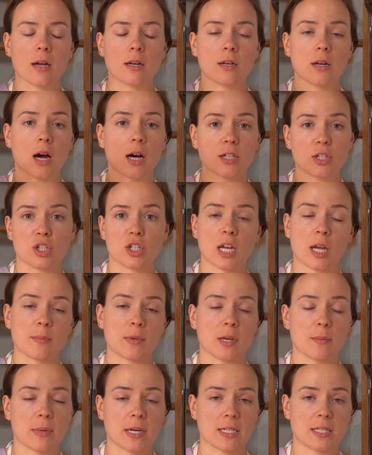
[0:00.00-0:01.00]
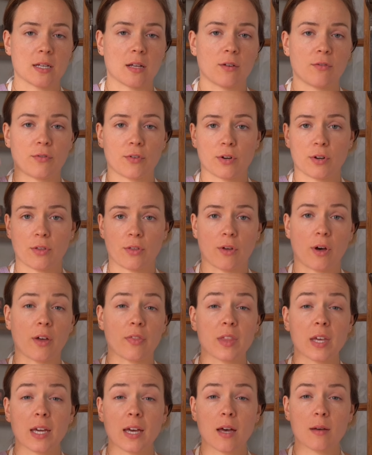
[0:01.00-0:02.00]
not shaming myself for a
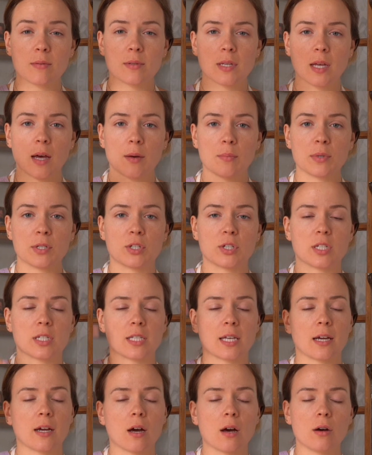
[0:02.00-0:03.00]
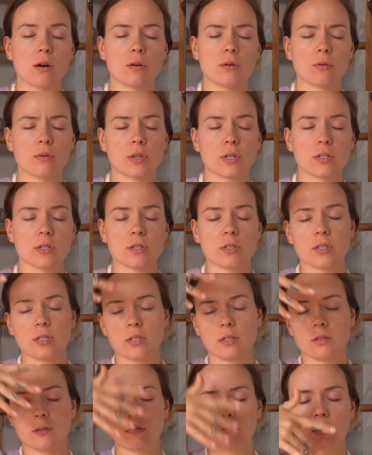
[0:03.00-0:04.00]
thought that comes up, but just like, oh,
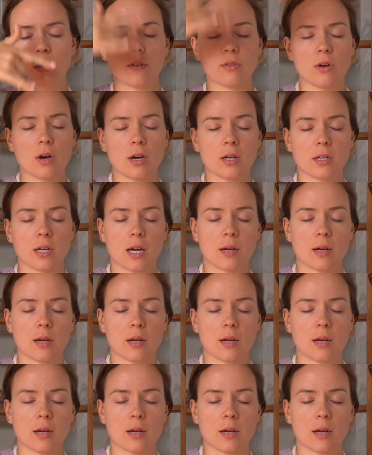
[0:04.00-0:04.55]
there's a thought.